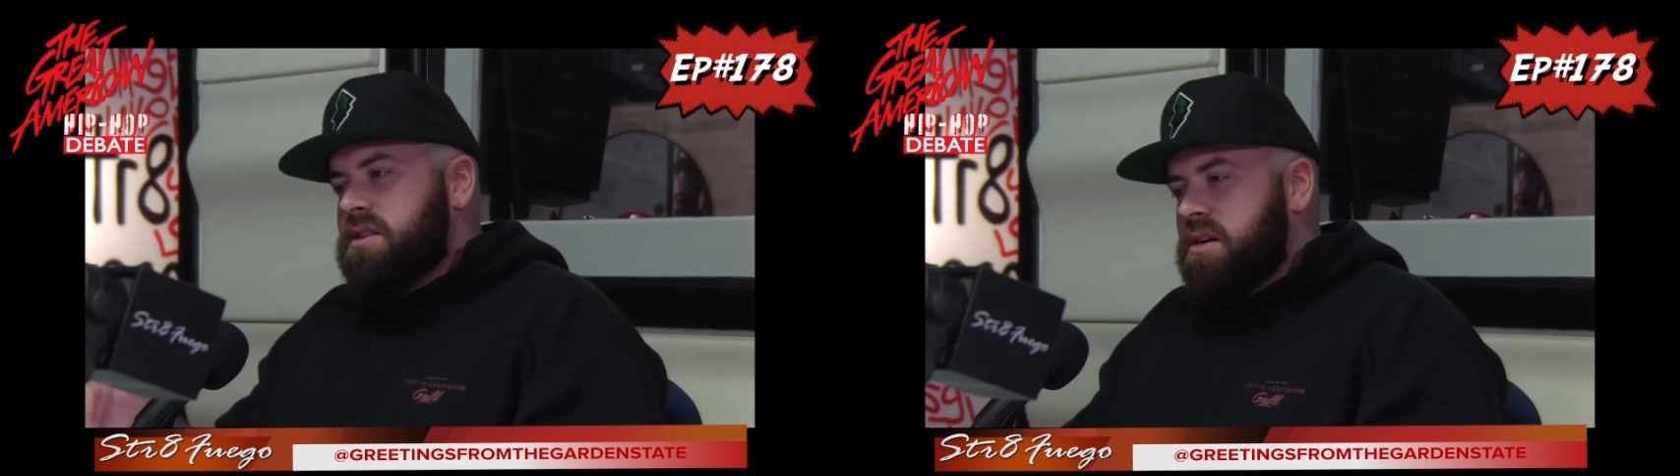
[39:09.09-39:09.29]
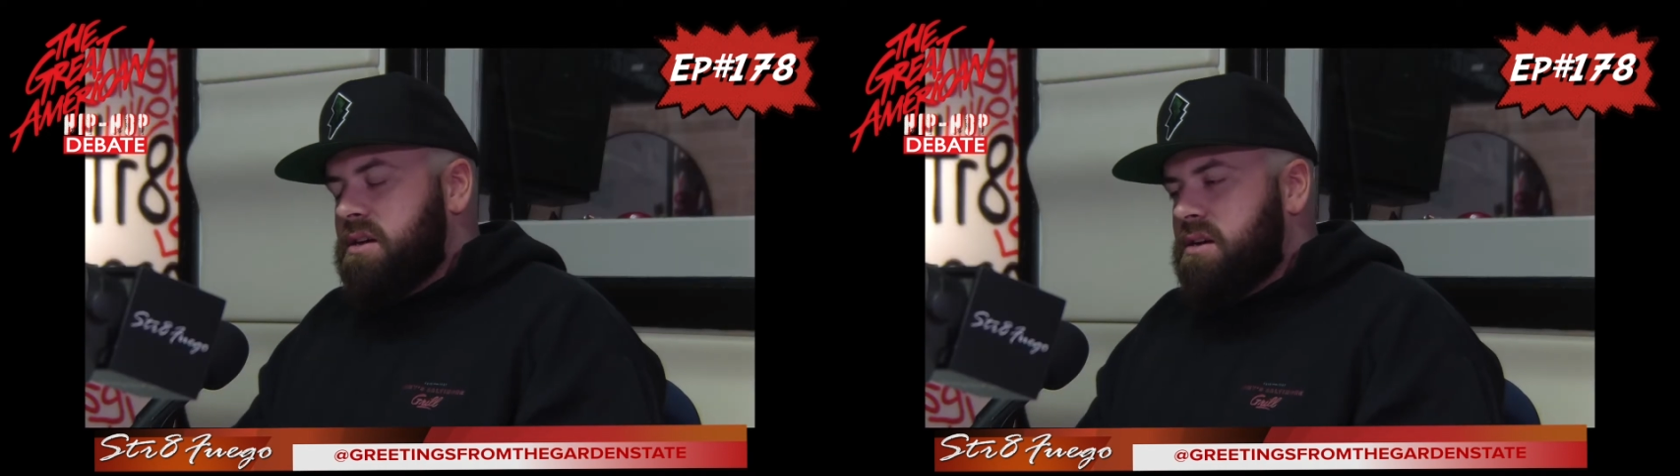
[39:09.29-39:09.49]

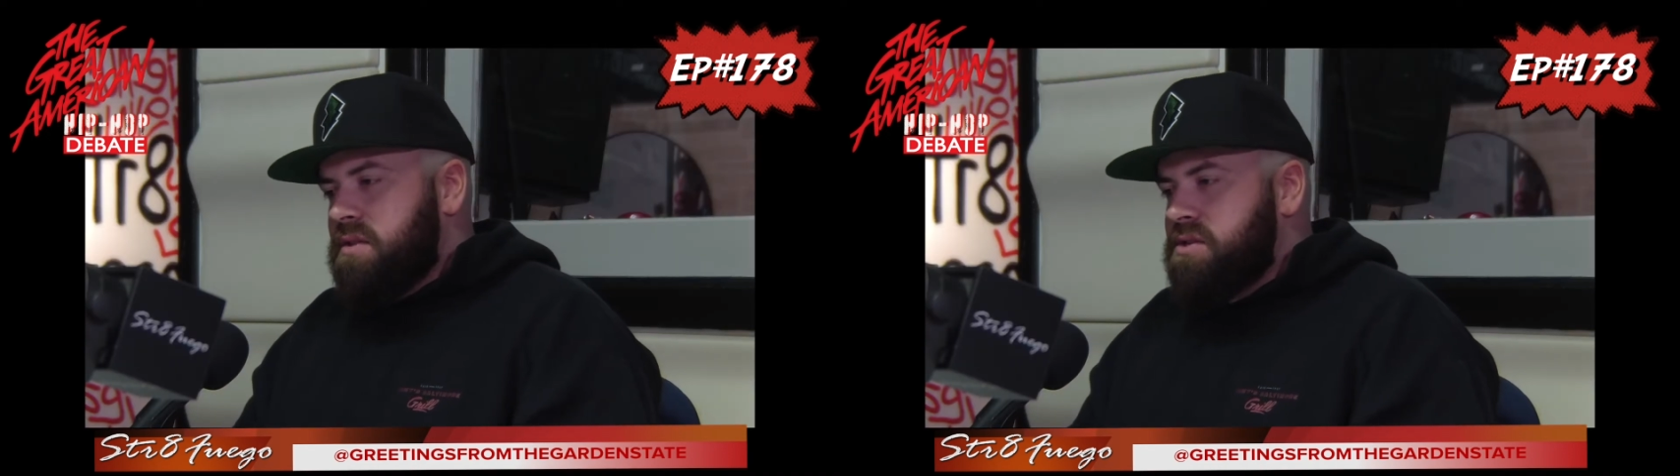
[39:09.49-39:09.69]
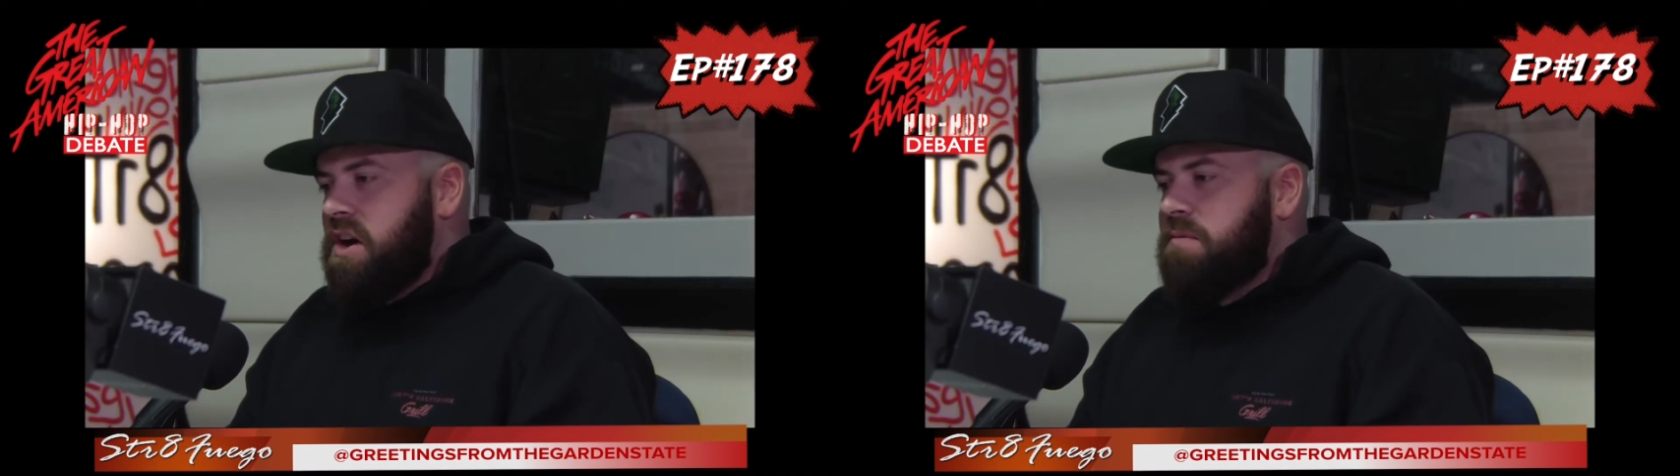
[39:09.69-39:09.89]
the
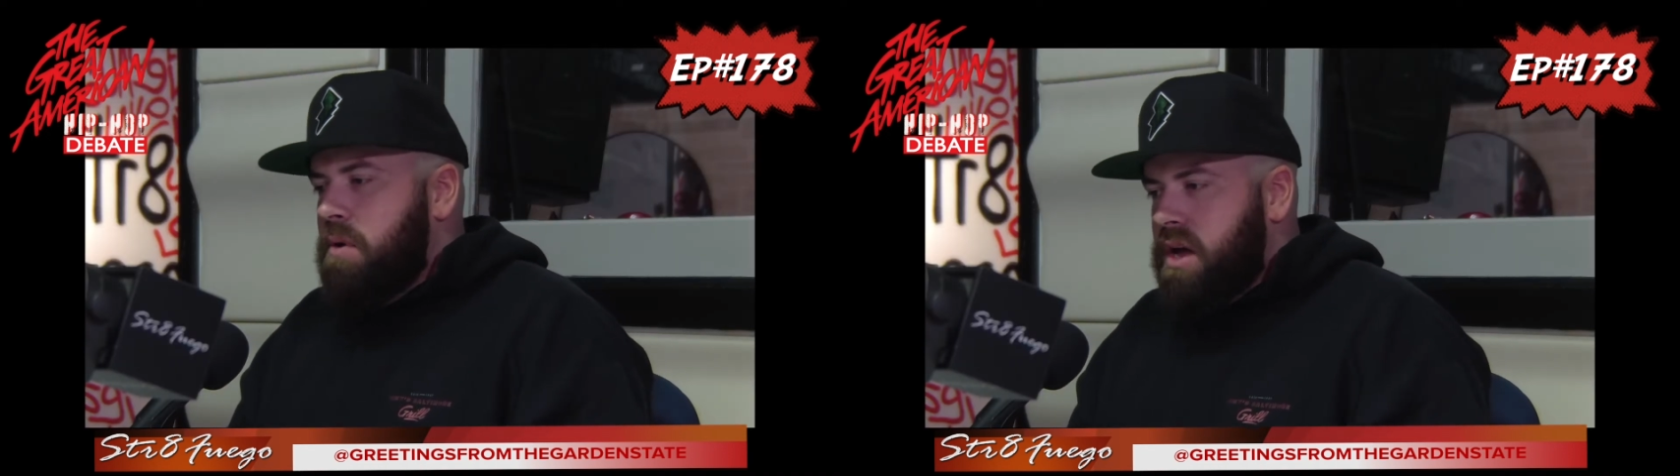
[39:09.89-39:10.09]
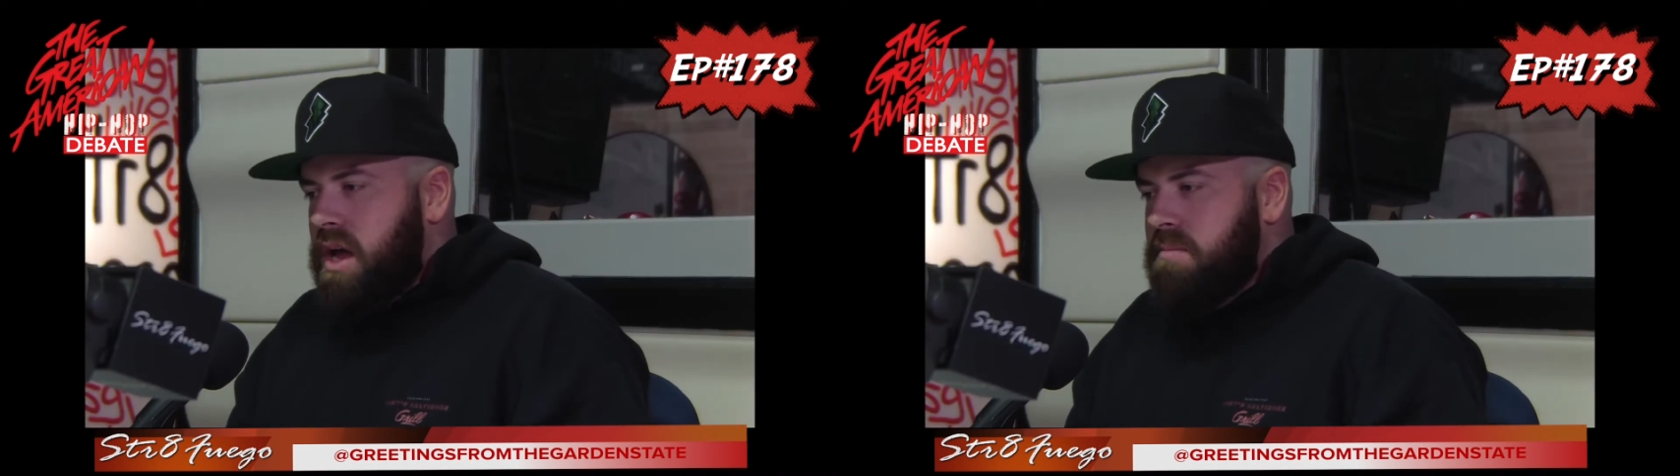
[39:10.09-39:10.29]

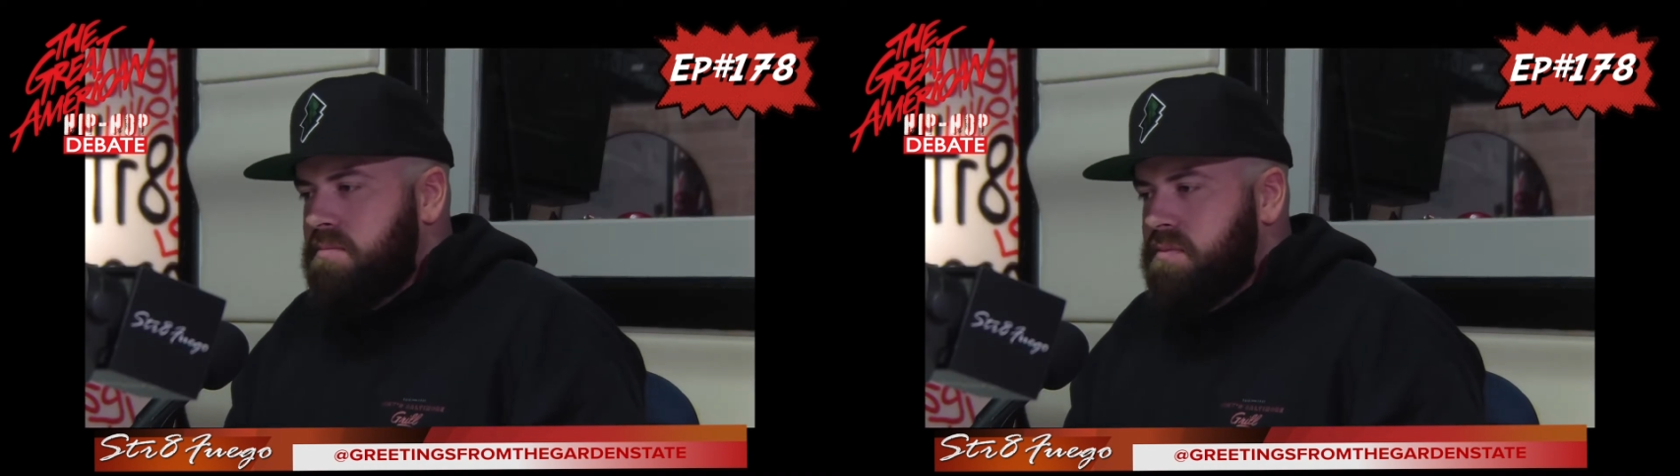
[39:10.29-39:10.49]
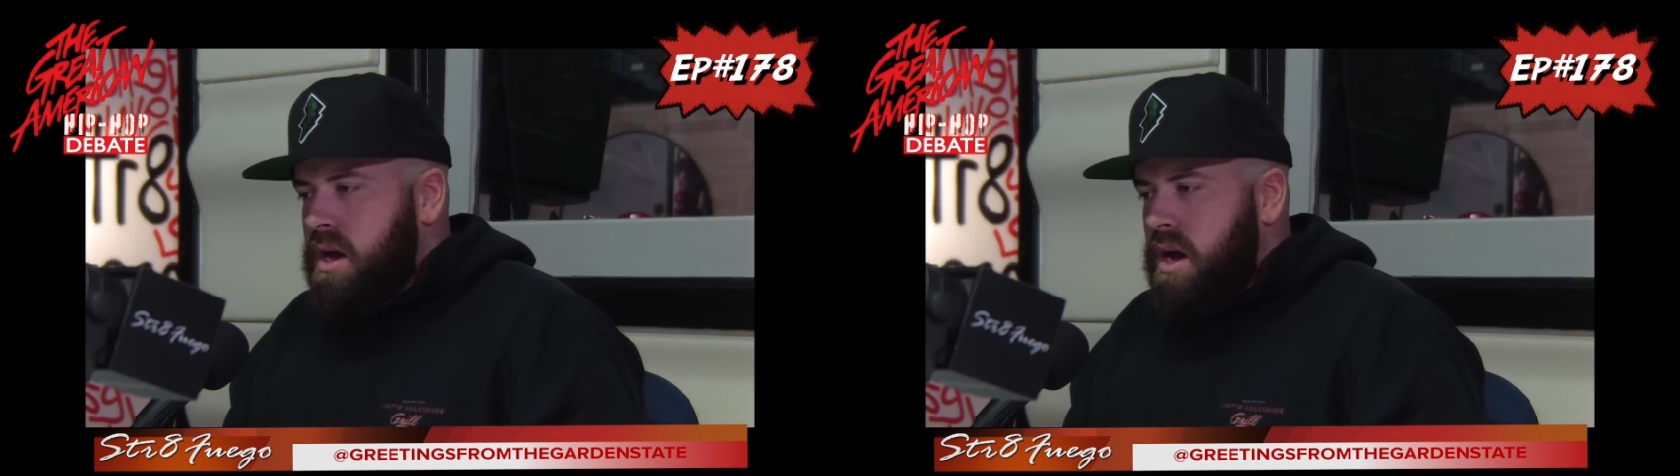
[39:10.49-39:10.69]
softball game.